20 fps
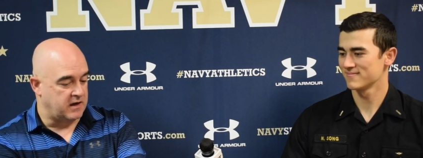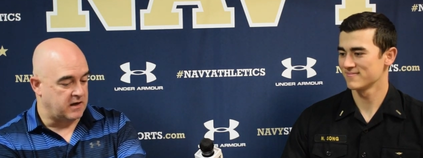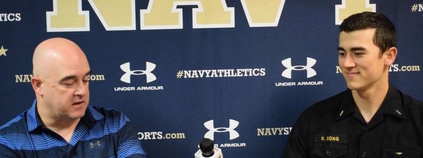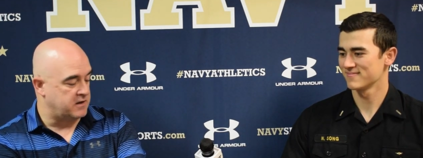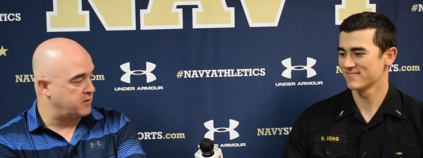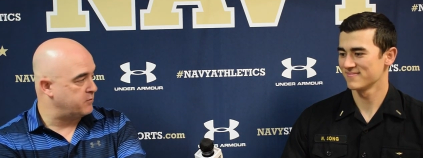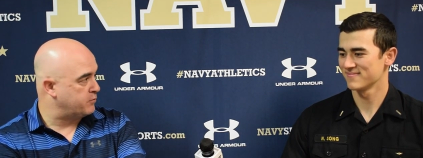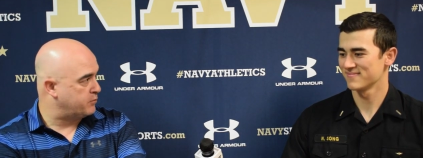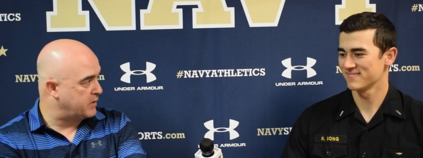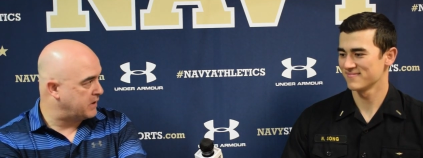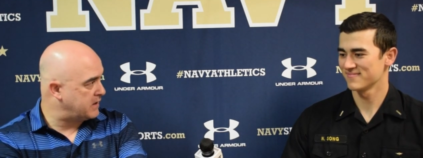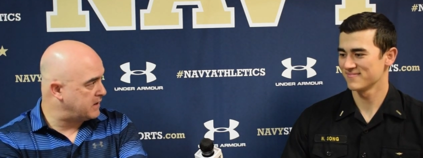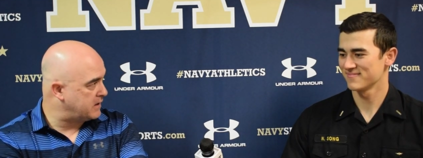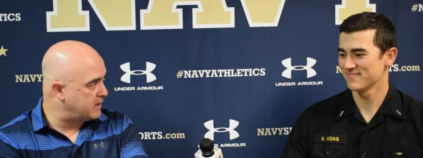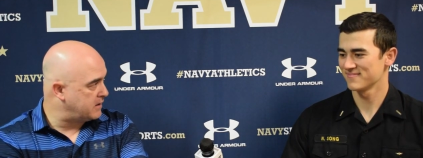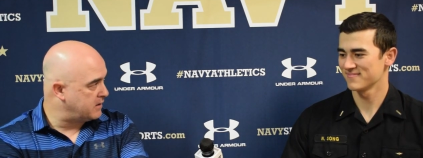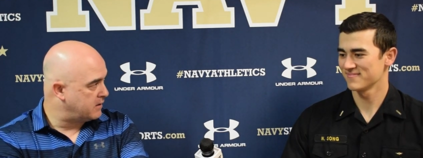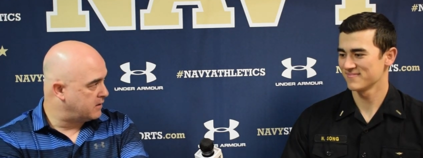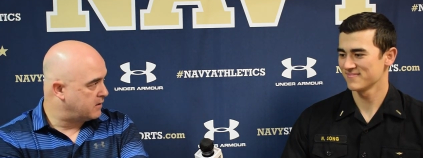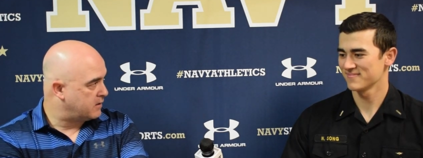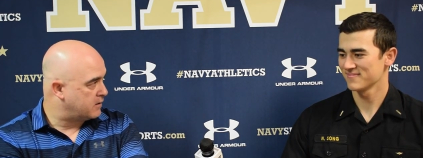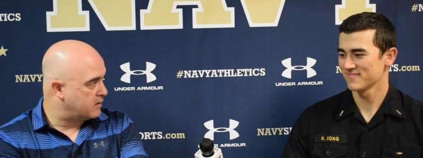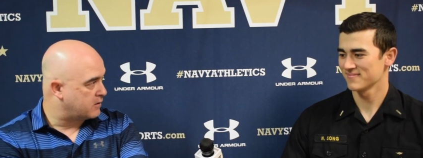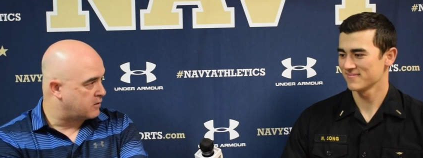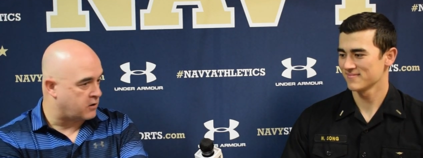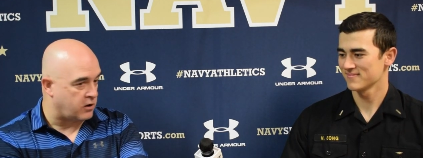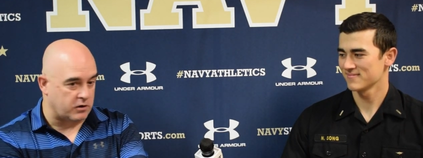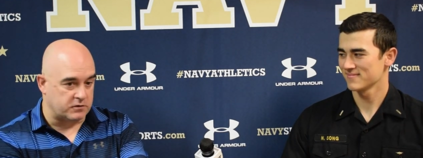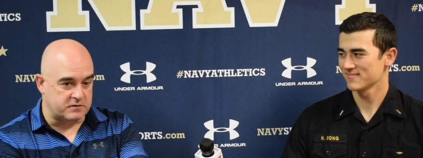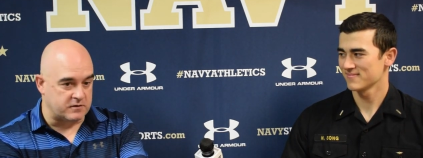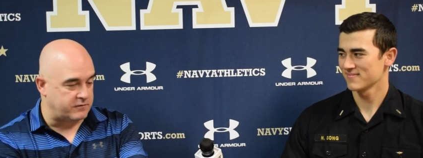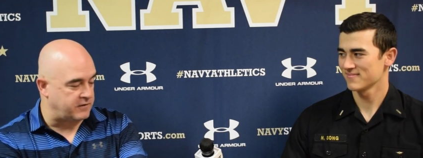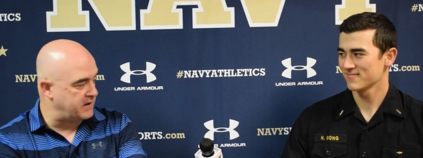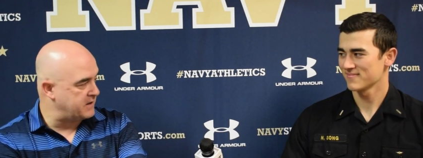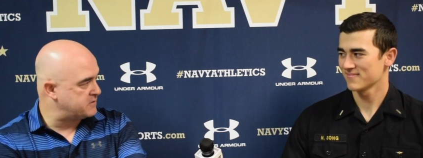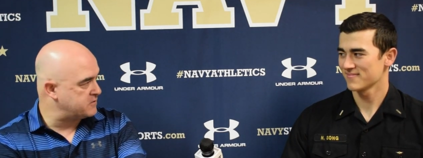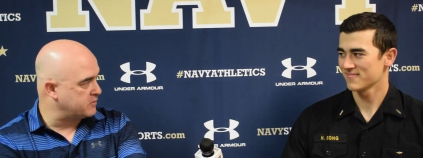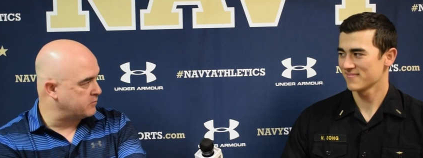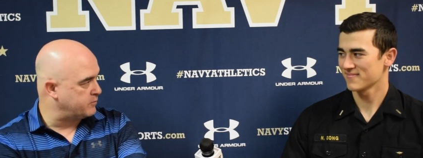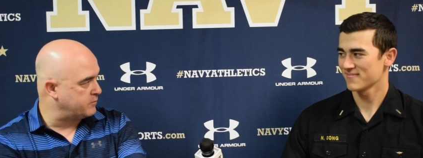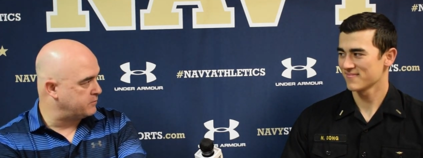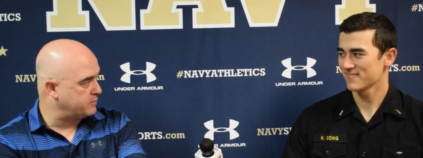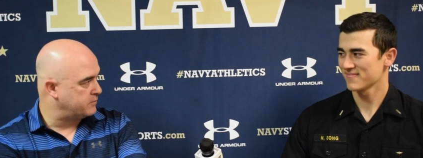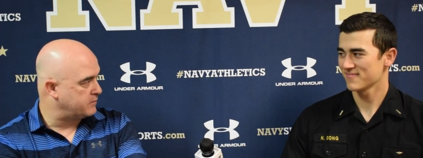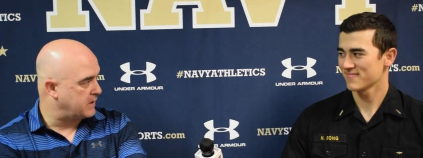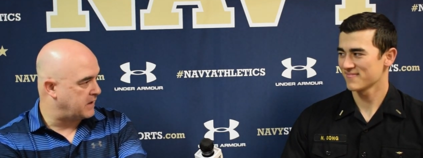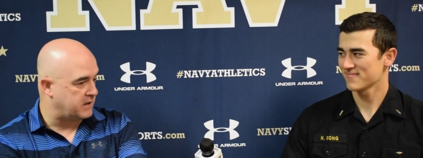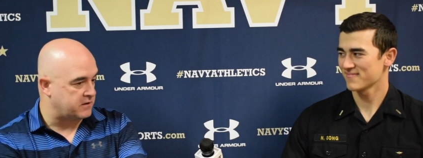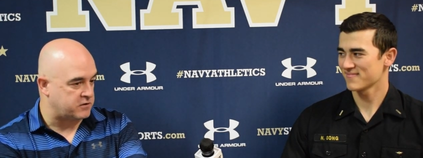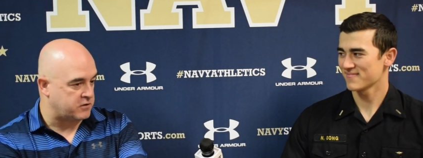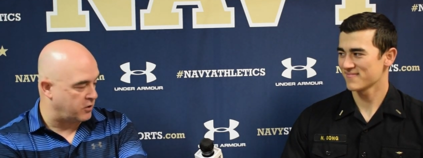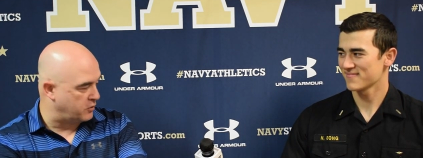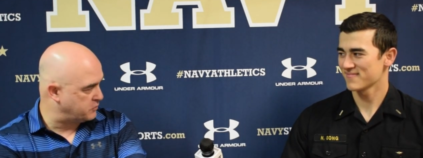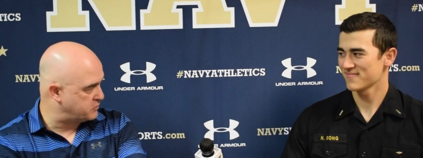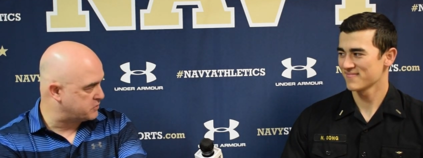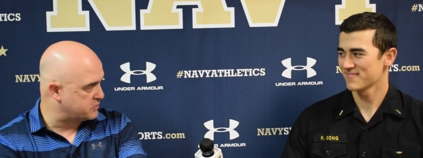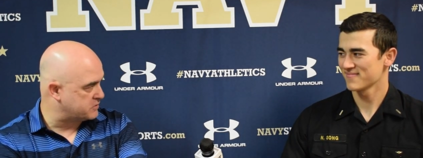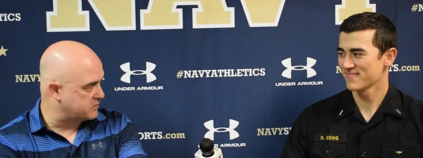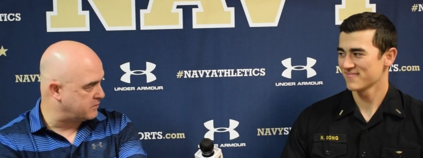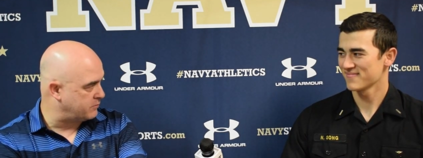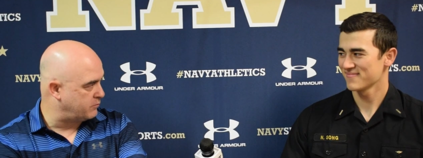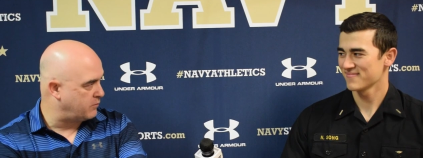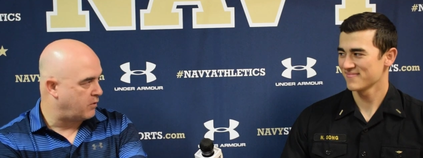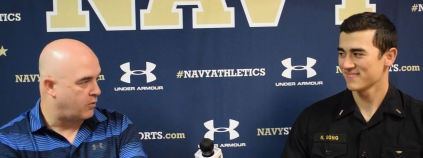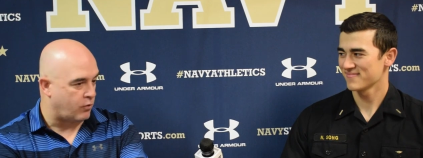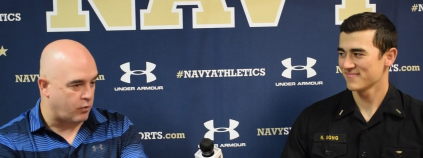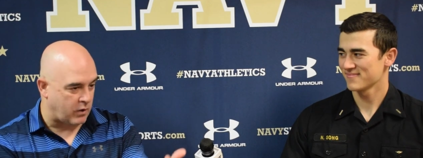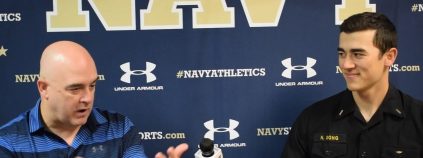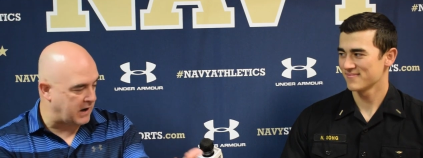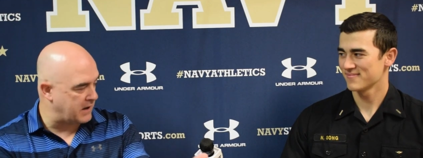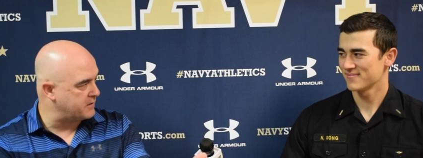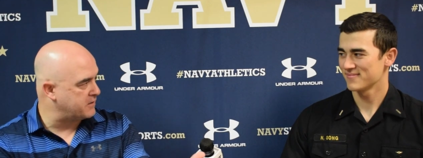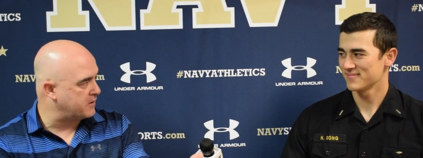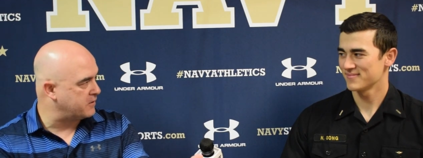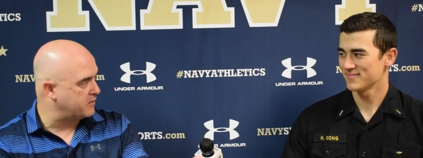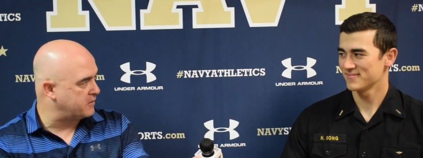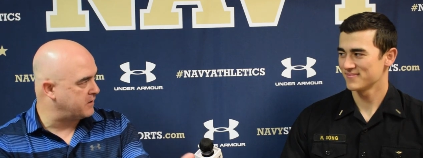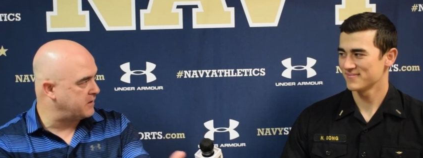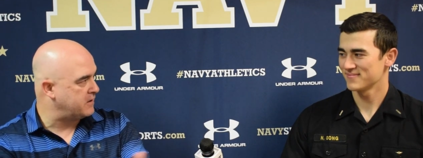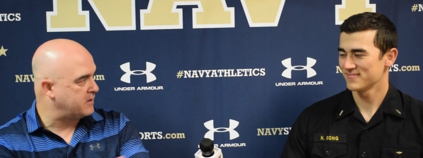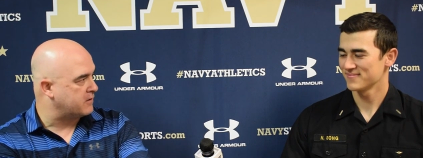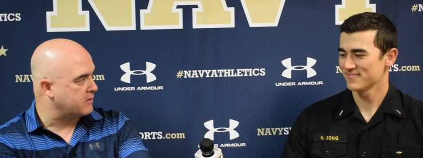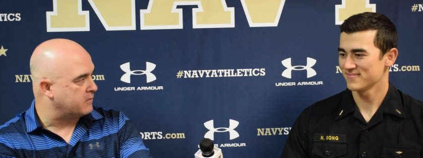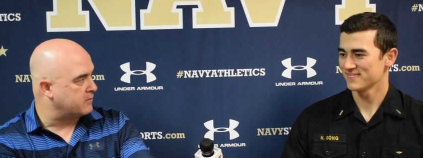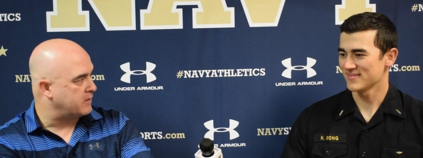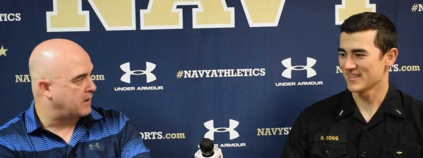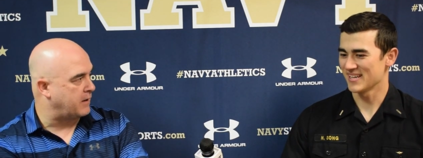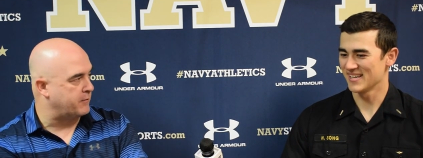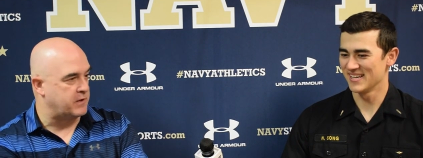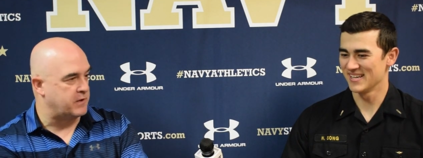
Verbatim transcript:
Speaker 1: and then B, cultivates them and coaches them why they're here? I